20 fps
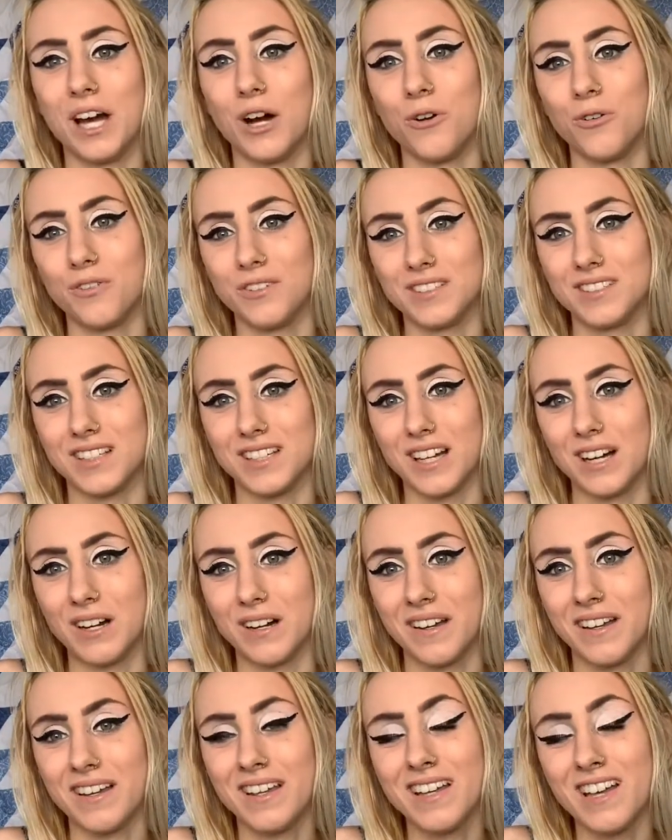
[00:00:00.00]
outfits I got
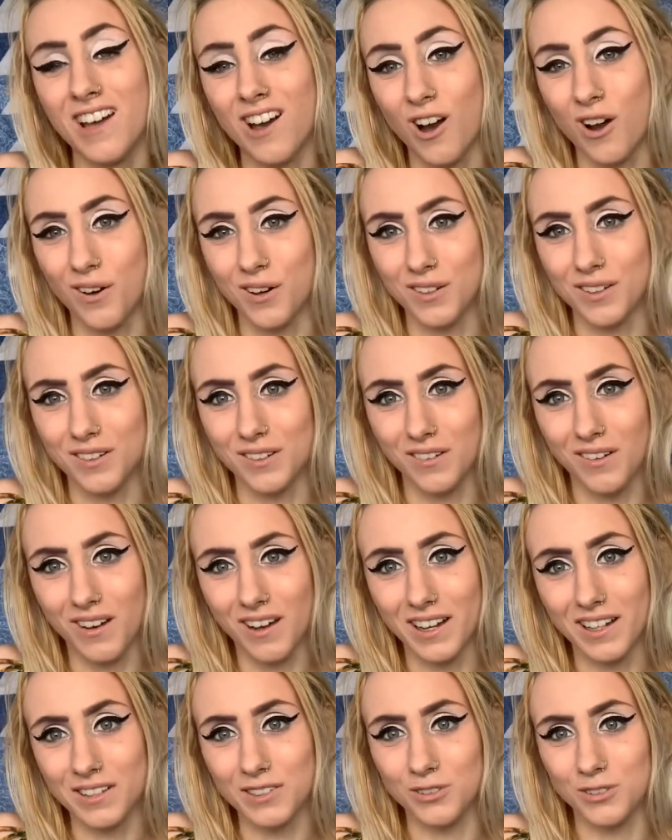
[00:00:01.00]

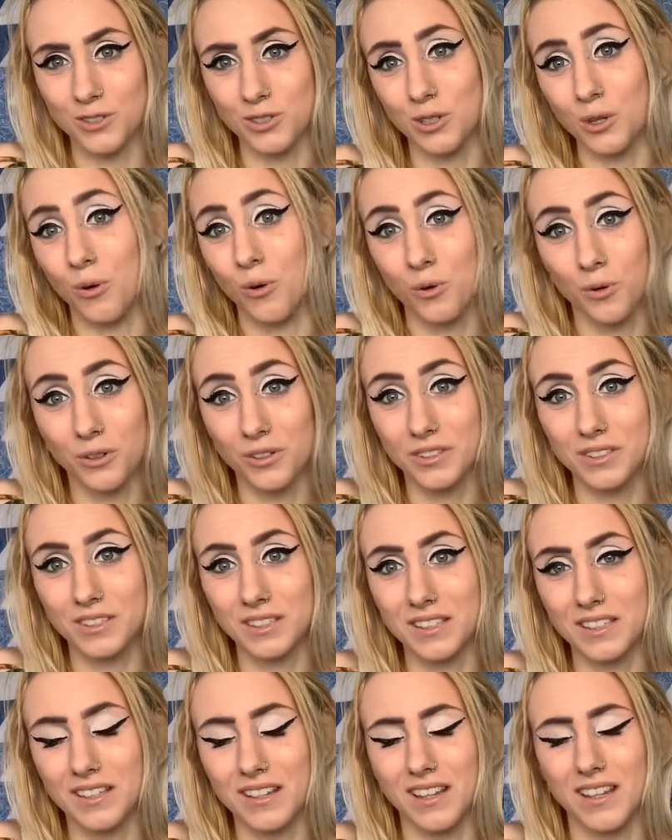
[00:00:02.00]
online during
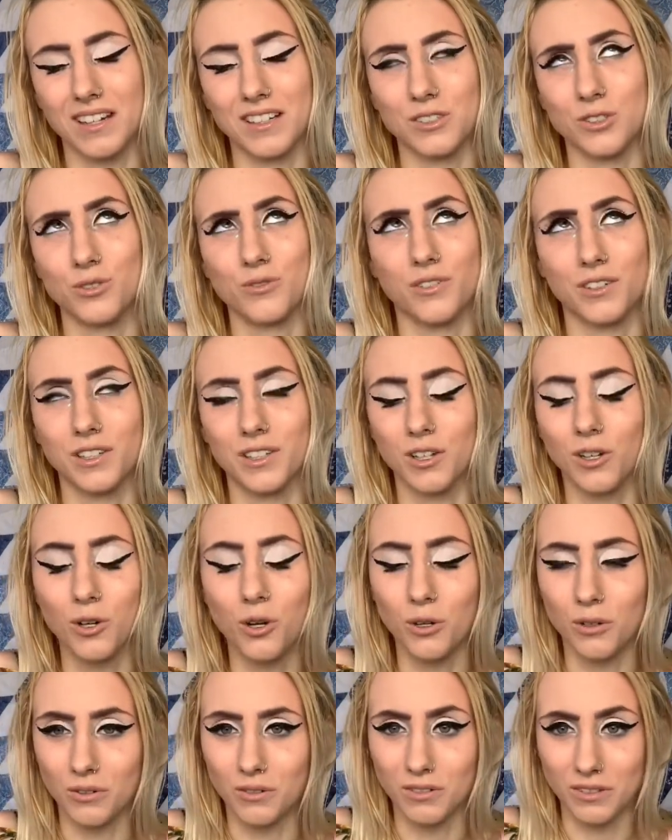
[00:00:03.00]
quarantine that I just felt like I
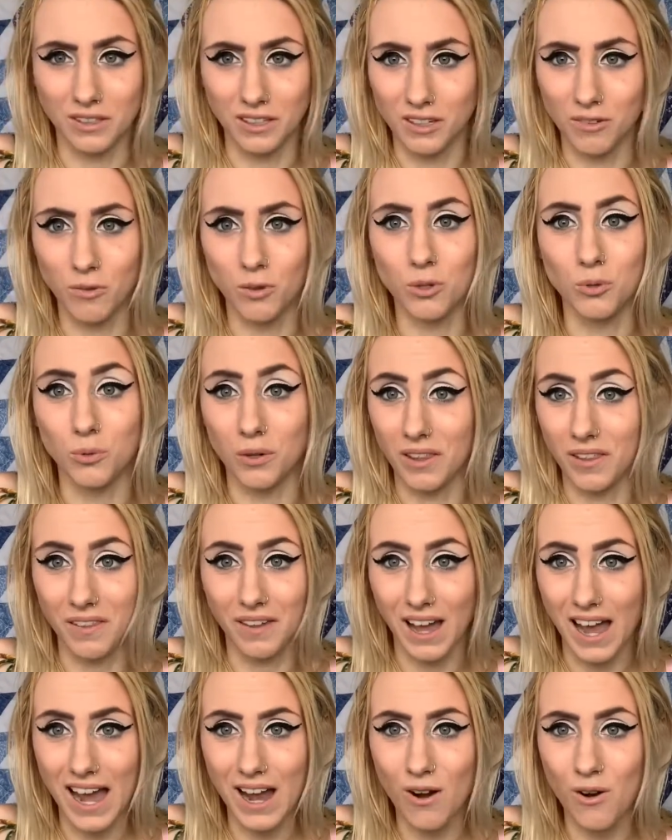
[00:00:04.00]
couldn't live
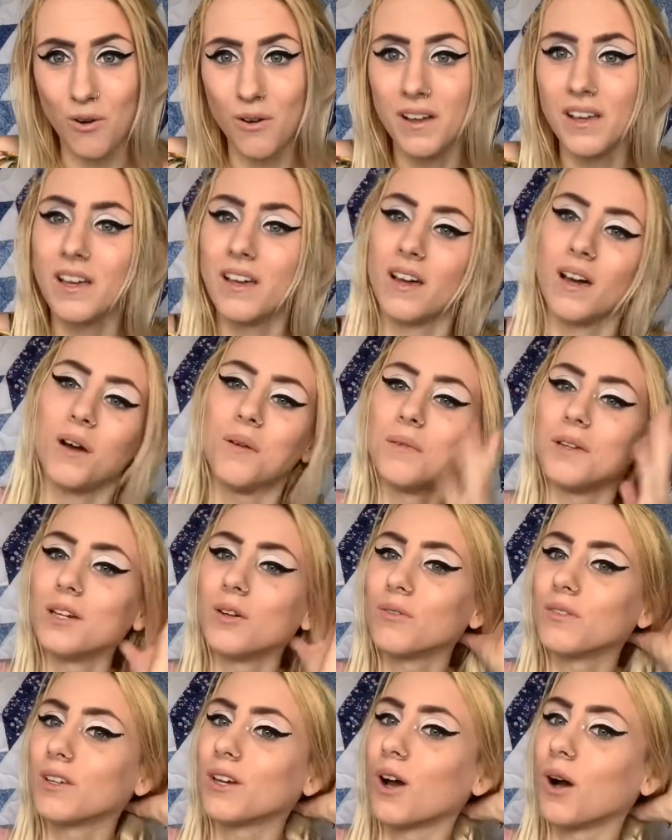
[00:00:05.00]
without. Let me know
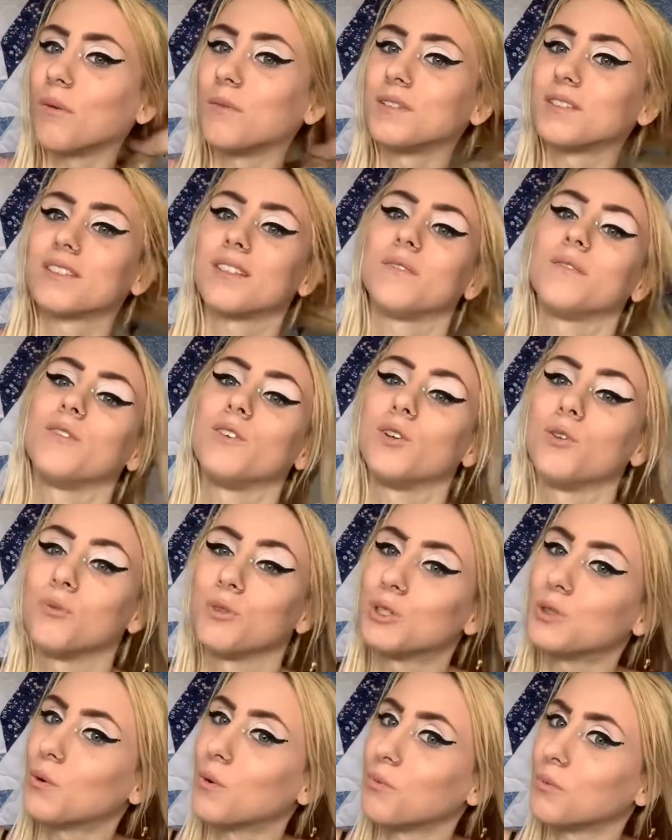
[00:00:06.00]
in the comments down below
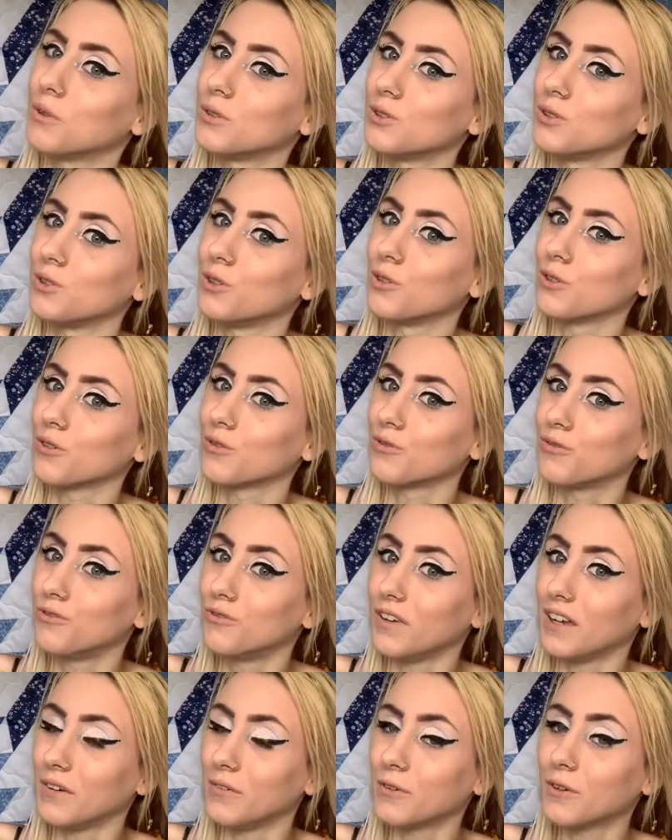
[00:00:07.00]
which one was your
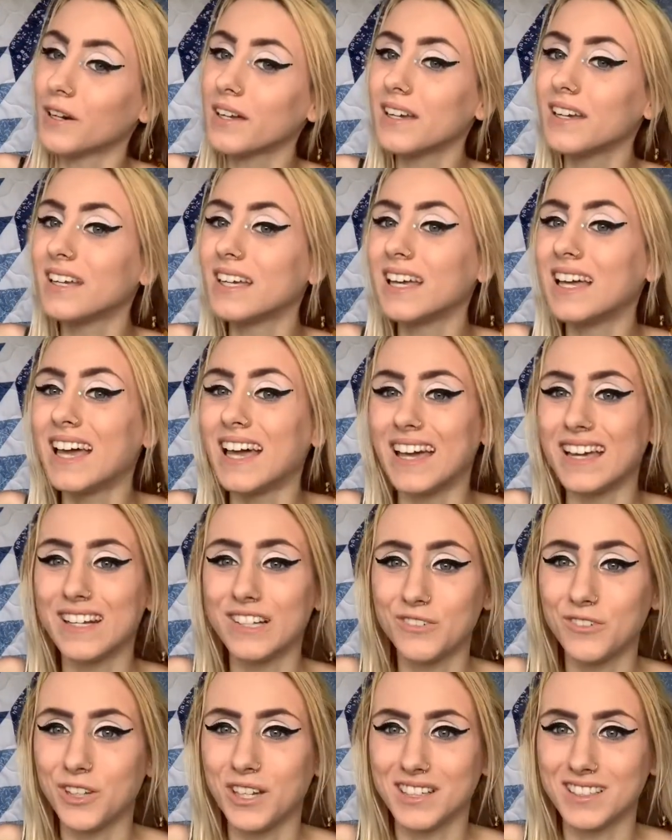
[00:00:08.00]
favorite. And
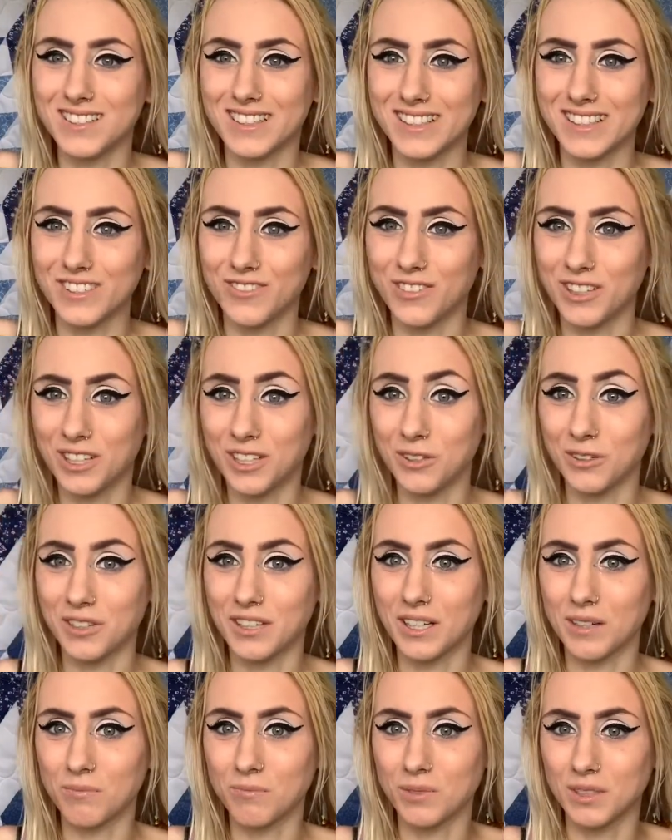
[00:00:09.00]
if you guys liked the video,
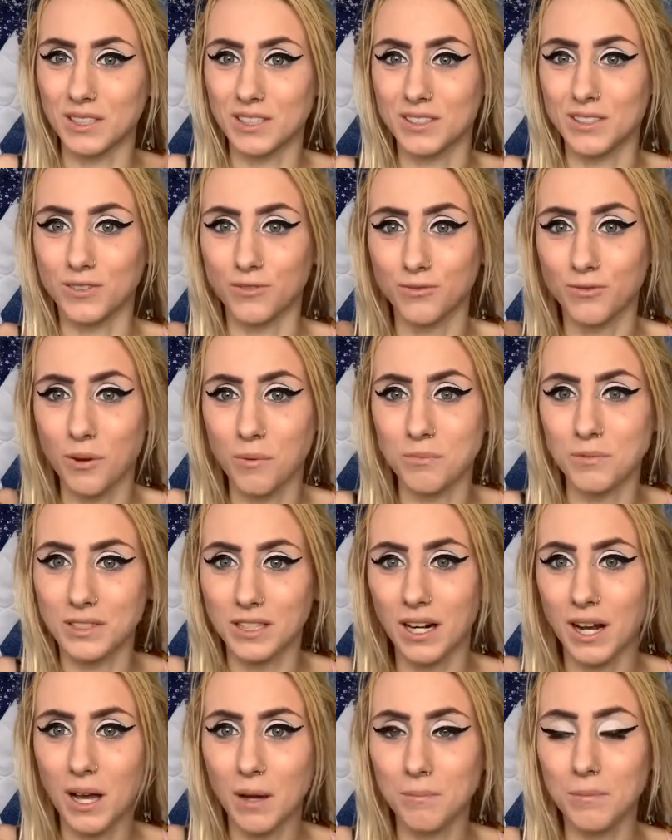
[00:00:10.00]
again, please thumbs it
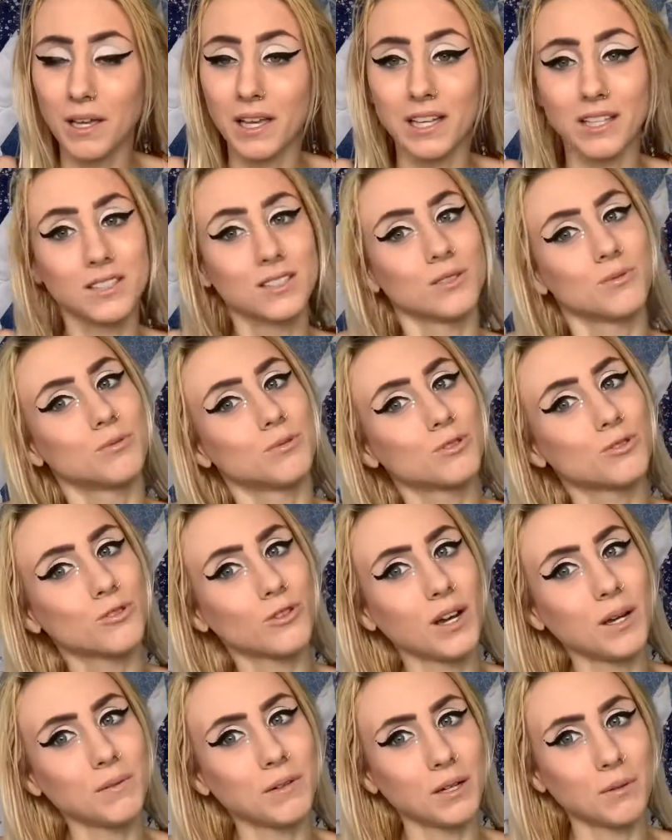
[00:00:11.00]
up,
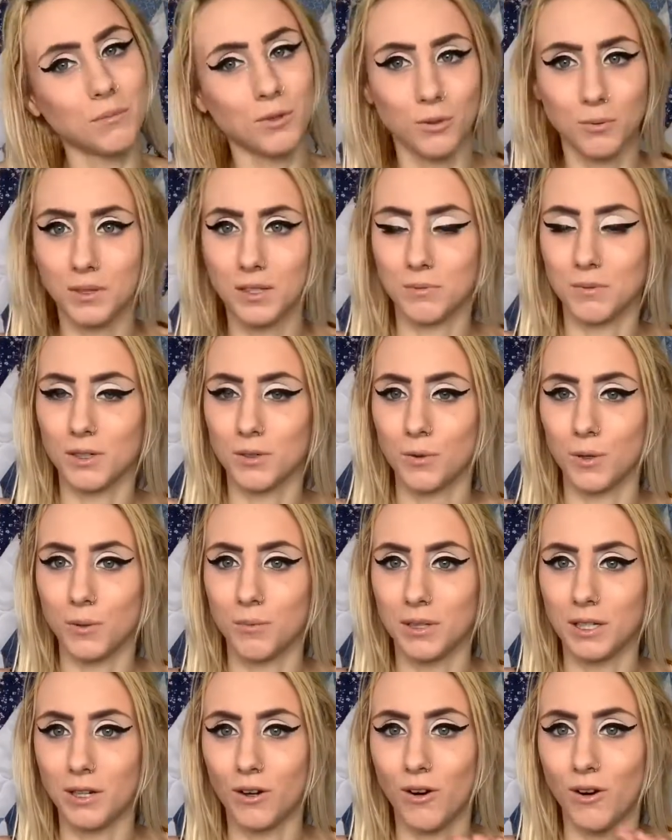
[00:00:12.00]
subscribe down below, become a
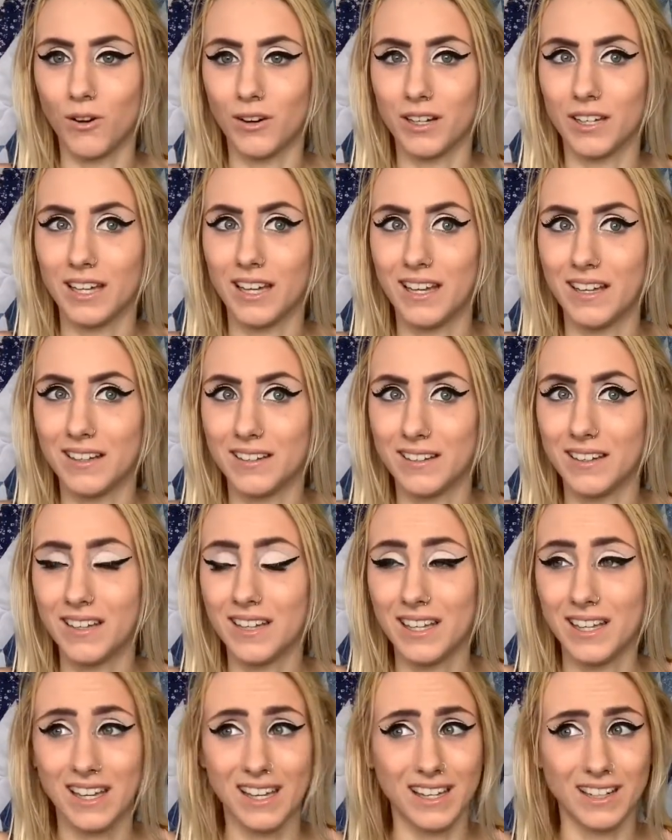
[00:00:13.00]
Barbie or a Ken.
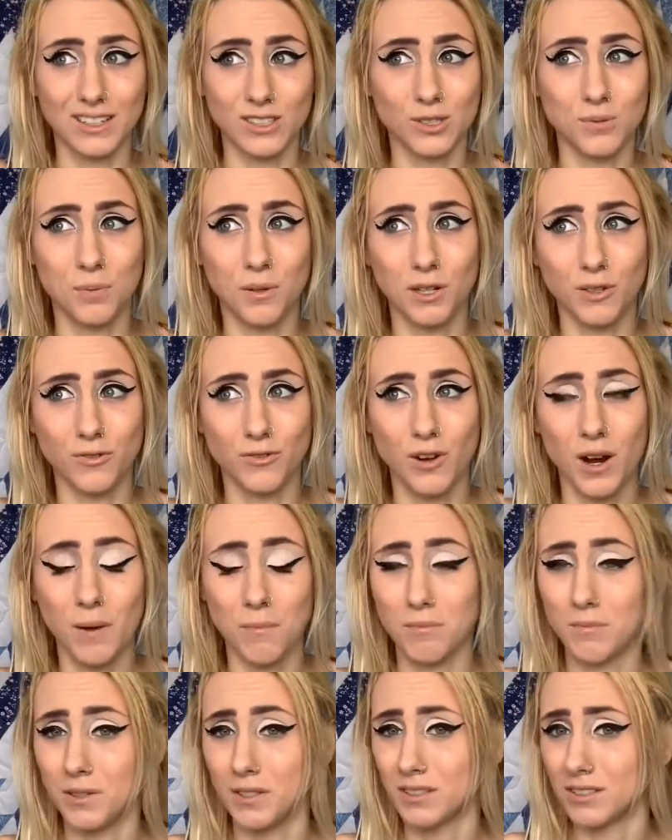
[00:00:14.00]
And I should probably wrap
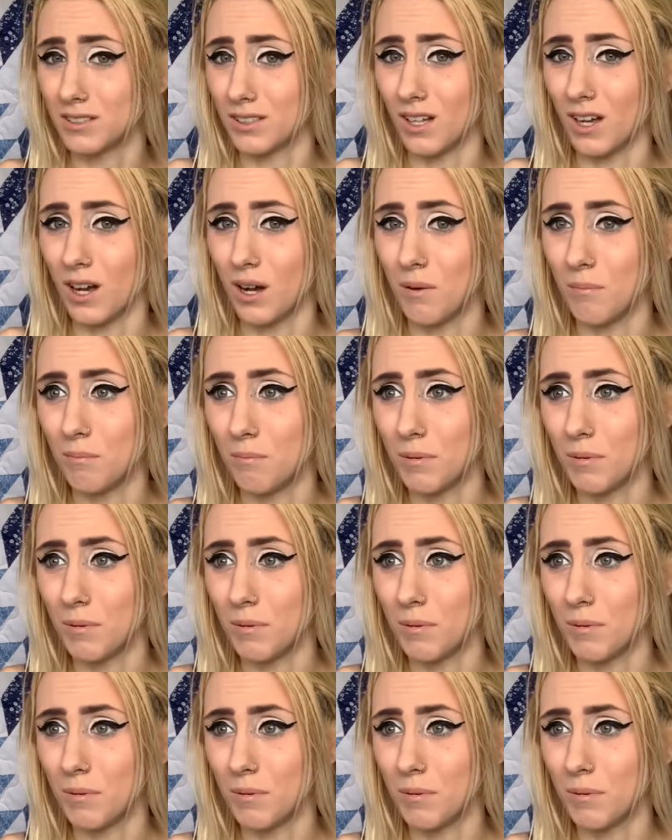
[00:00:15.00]
this up